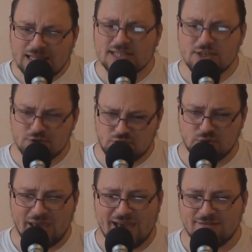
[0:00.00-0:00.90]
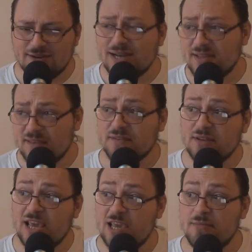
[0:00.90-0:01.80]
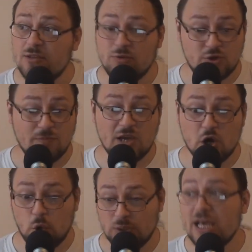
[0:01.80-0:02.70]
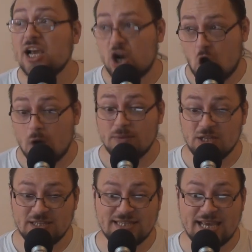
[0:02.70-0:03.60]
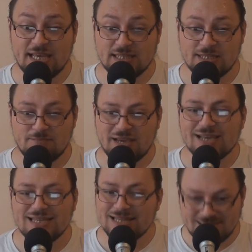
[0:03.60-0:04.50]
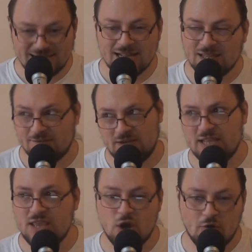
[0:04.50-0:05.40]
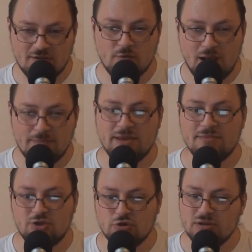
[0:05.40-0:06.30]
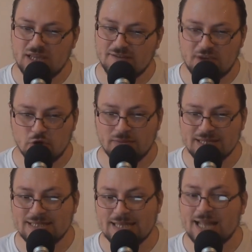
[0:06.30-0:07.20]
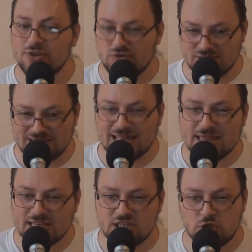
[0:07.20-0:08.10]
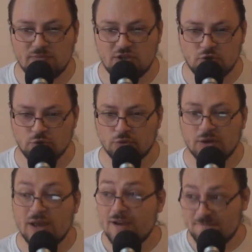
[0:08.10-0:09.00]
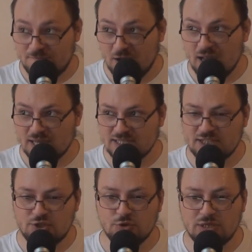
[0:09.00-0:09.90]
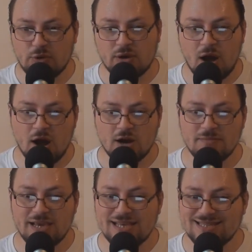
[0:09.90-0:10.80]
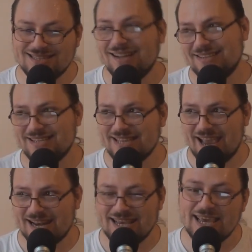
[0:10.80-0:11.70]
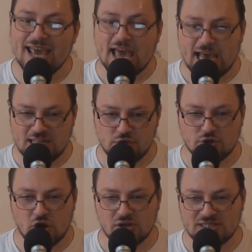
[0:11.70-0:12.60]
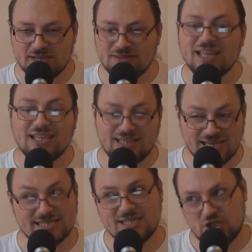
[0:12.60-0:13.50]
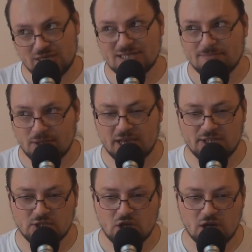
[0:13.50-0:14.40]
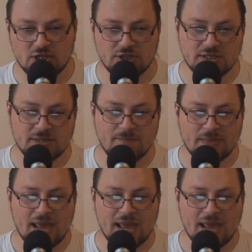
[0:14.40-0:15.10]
This used to have another name. It used to be called common sense, because instinctively the overwhelming majority of humans understand this to be true. First, do no harm is not exactly a new concept, and it doesn't just apply to doctors.